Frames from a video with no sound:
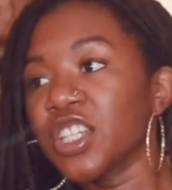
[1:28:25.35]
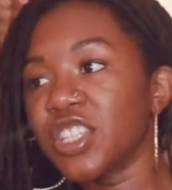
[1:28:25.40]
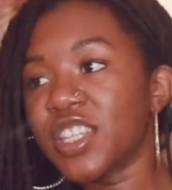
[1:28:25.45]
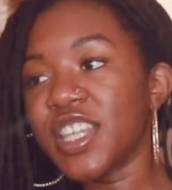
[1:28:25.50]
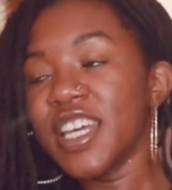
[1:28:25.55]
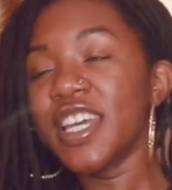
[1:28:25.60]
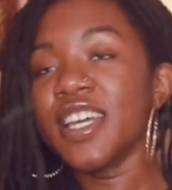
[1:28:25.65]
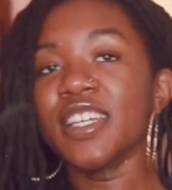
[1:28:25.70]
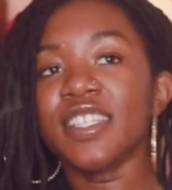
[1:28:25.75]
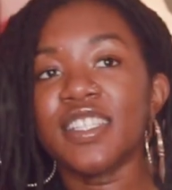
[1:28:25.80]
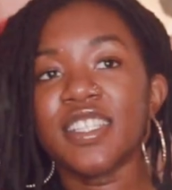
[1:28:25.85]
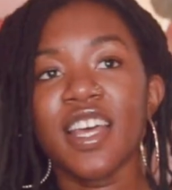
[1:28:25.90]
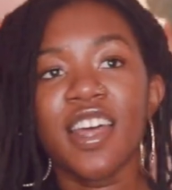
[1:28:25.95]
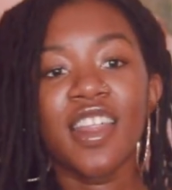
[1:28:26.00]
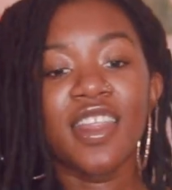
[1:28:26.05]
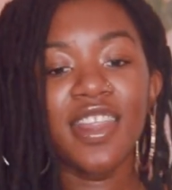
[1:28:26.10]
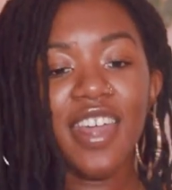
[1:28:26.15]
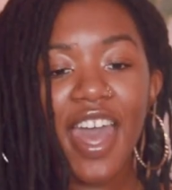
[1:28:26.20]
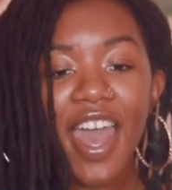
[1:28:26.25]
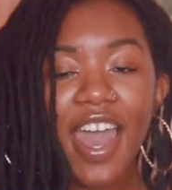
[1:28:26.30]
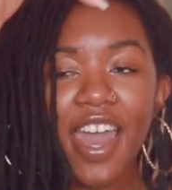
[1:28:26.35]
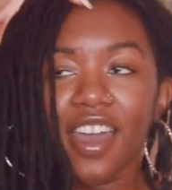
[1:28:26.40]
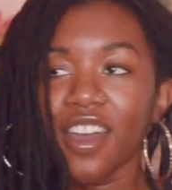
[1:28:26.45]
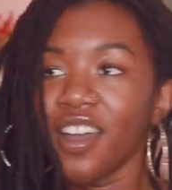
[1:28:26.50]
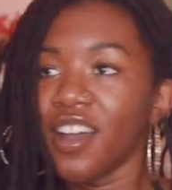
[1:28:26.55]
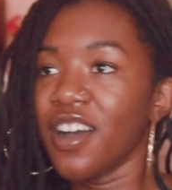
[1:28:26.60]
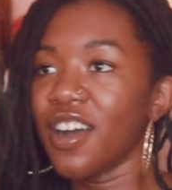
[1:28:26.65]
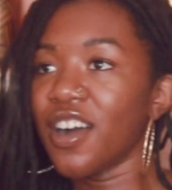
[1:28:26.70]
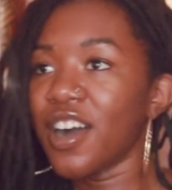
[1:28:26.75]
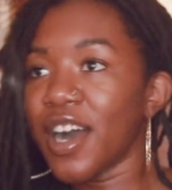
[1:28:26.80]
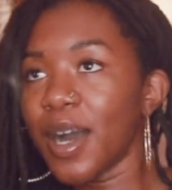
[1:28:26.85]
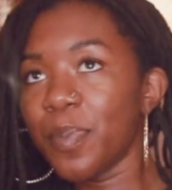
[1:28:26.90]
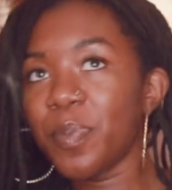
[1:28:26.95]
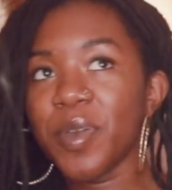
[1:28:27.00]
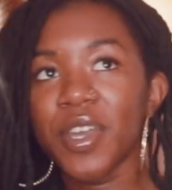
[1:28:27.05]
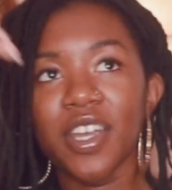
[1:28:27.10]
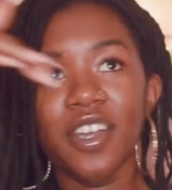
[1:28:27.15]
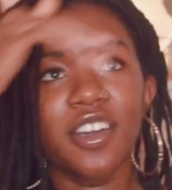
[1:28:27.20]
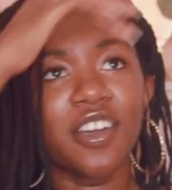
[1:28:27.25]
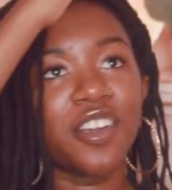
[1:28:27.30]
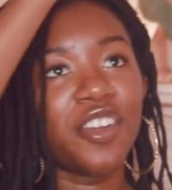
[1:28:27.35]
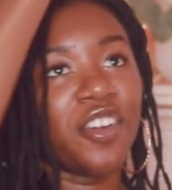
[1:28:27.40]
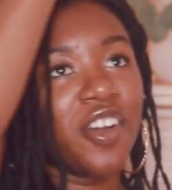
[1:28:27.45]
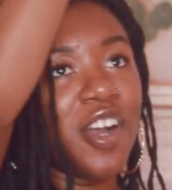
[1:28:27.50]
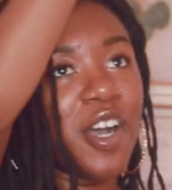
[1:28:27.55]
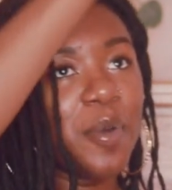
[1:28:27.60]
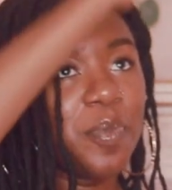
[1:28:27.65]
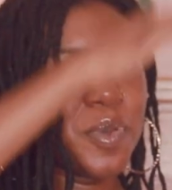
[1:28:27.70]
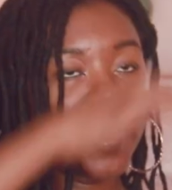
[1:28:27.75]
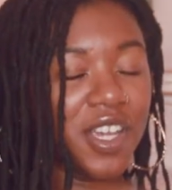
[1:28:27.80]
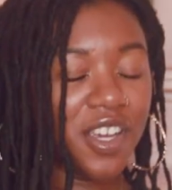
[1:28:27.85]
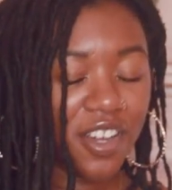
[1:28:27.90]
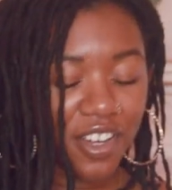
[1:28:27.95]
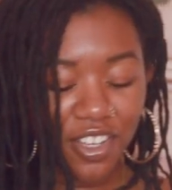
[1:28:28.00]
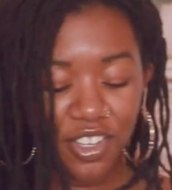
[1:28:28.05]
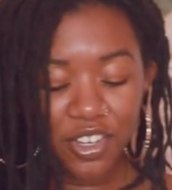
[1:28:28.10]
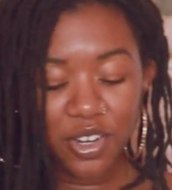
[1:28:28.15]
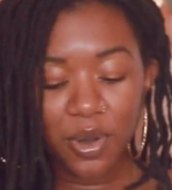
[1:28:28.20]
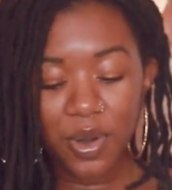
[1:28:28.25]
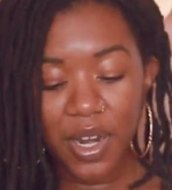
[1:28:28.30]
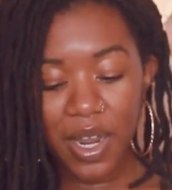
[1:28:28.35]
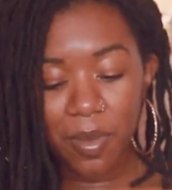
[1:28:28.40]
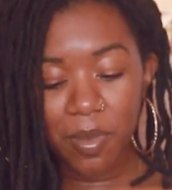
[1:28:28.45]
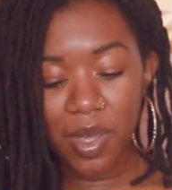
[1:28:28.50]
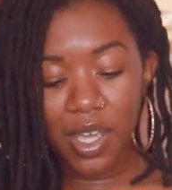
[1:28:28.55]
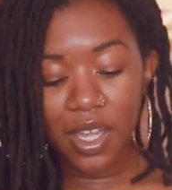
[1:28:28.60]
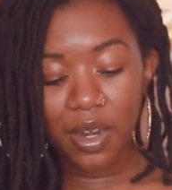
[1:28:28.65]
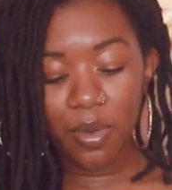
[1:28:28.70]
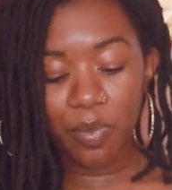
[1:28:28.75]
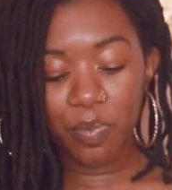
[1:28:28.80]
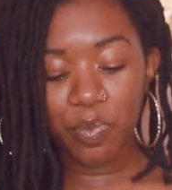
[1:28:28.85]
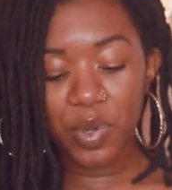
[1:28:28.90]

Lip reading: this, that, up here. You're up here, you know what I mean?